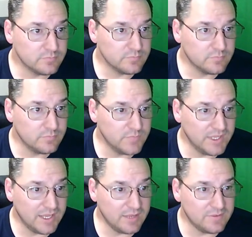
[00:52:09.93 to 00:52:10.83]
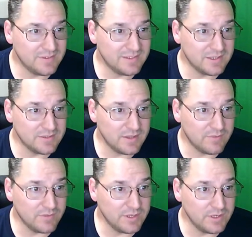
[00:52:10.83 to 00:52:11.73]
But yes, it does have
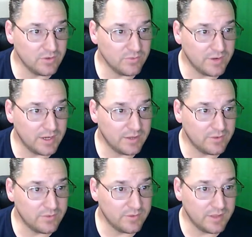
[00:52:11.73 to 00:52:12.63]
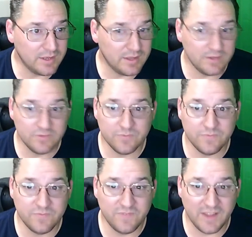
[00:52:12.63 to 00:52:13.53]
linear rails, and that is
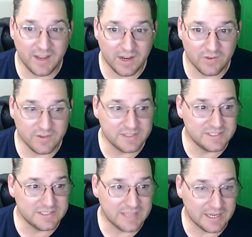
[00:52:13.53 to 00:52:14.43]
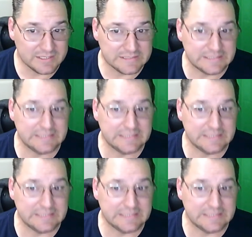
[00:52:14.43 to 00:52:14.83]
very sexy.